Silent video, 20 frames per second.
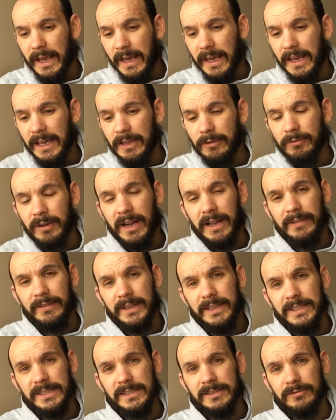He ran
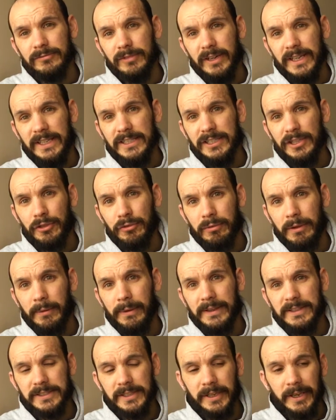this race 3
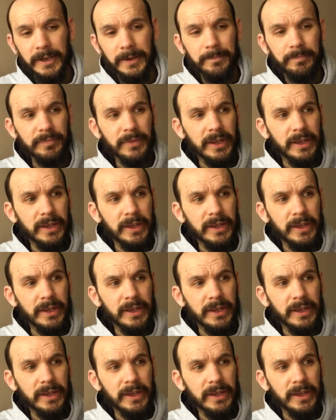weeks ago.